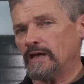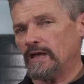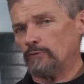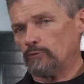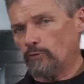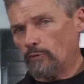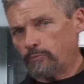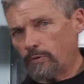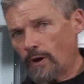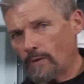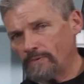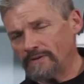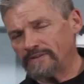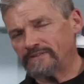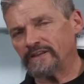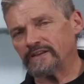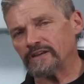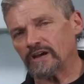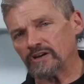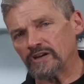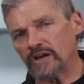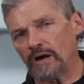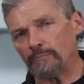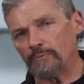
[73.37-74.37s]
It will probably take
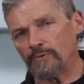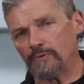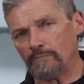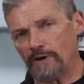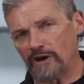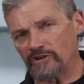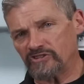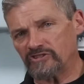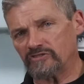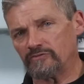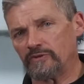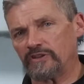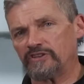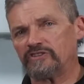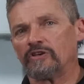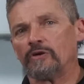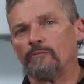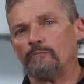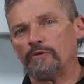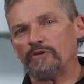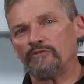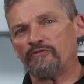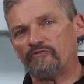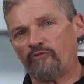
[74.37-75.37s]
a couple measurements
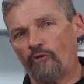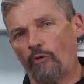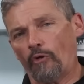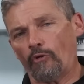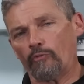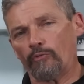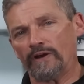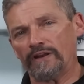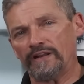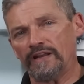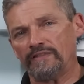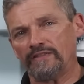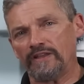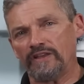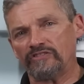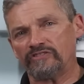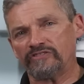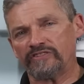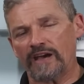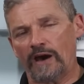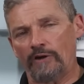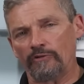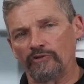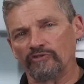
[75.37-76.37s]
before reading these
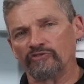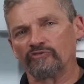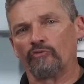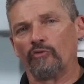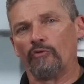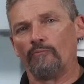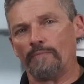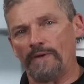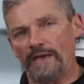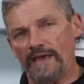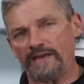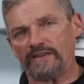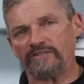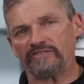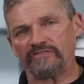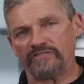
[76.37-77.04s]
counters will make